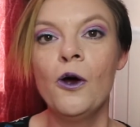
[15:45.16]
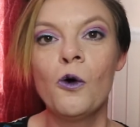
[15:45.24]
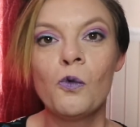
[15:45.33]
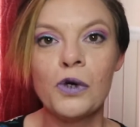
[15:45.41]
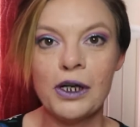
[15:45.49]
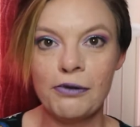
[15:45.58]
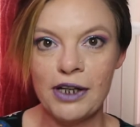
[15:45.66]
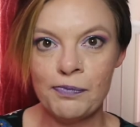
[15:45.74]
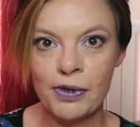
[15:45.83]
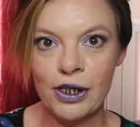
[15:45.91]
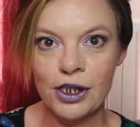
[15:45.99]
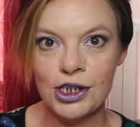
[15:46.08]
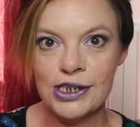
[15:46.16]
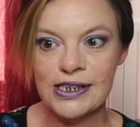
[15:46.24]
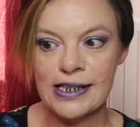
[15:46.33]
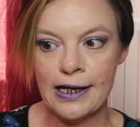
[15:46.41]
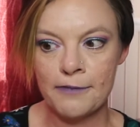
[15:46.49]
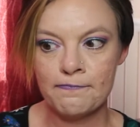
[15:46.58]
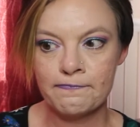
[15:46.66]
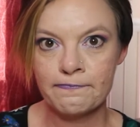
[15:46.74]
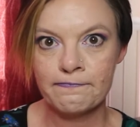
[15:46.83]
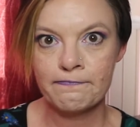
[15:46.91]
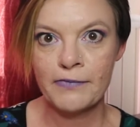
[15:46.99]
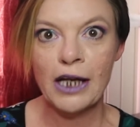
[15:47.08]
repurchase it?
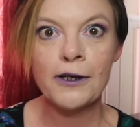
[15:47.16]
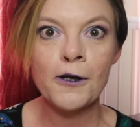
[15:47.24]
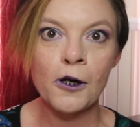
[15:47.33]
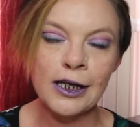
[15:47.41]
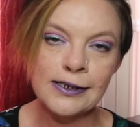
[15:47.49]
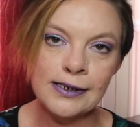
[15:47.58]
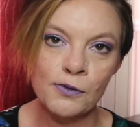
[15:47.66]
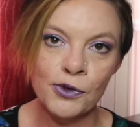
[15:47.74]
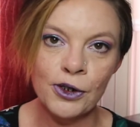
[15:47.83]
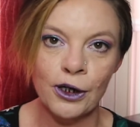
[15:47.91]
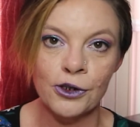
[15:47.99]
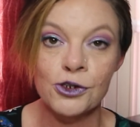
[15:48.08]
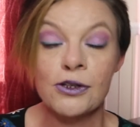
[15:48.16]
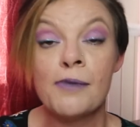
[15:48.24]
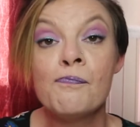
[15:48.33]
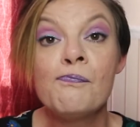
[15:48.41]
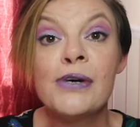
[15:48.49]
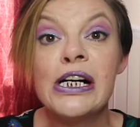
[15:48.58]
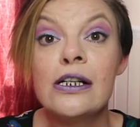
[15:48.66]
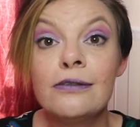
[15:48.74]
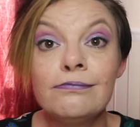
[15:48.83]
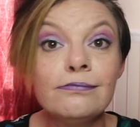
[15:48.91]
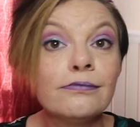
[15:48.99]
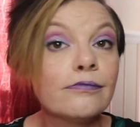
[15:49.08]
Not unless I won the lottery. But,
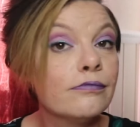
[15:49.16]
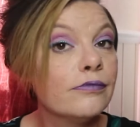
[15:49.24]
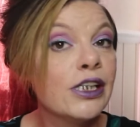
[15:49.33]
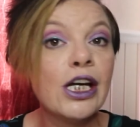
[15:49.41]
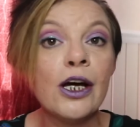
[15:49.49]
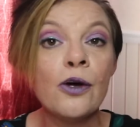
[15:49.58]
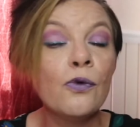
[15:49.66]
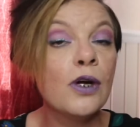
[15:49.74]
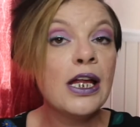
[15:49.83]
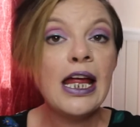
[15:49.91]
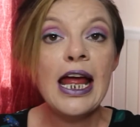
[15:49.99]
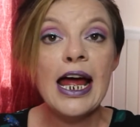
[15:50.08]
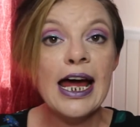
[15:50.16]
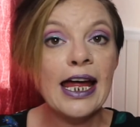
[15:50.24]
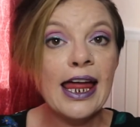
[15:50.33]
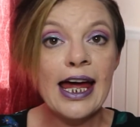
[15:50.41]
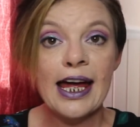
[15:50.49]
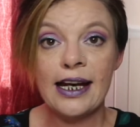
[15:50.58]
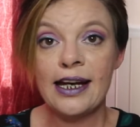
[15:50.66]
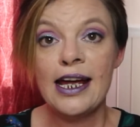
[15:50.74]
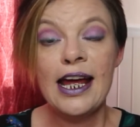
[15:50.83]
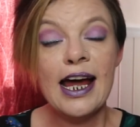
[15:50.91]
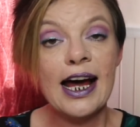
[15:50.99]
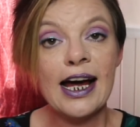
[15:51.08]
you know, again,
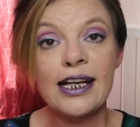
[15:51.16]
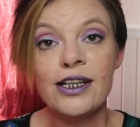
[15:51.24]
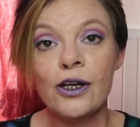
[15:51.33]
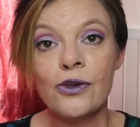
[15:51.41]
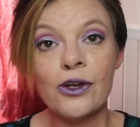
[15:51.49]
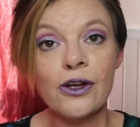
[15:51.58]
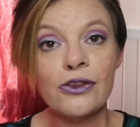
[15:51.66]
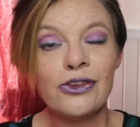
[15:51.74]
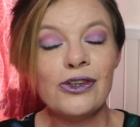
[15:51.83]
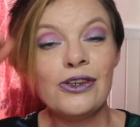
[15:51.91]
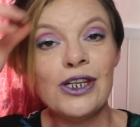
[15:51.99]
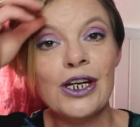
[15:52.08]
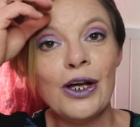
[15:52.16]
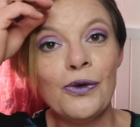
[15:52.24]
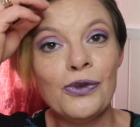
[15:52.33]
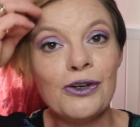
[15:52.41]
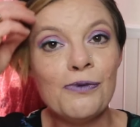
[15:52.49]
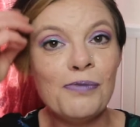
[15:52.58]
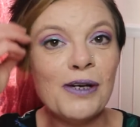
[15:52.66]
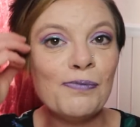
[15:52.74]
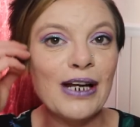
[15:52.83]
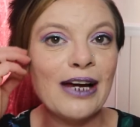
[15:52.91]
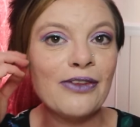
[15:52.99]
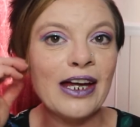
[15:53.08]
I know that, you know, there are
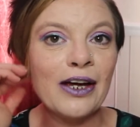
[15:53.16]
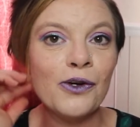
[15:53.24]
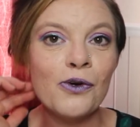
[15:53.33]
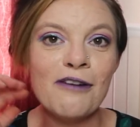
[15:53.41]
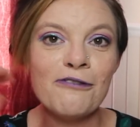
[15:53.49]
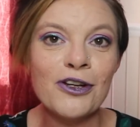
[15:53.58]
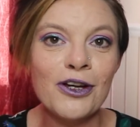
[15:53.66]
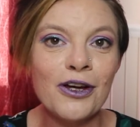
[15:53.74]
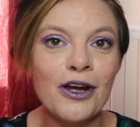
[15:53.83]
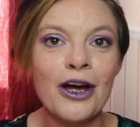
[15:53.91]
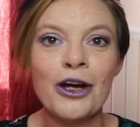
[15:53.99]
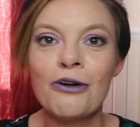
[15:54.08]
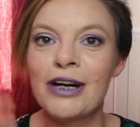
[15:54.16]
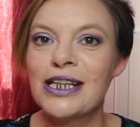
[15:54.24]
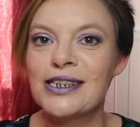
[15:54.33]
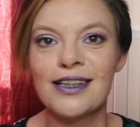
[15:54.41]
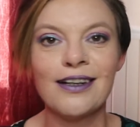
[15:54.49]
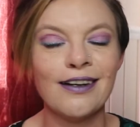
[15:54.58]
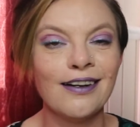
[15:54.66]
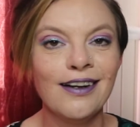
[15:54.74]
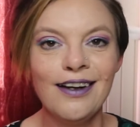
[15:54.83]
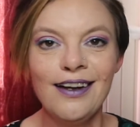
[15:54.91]
people out there who have a greater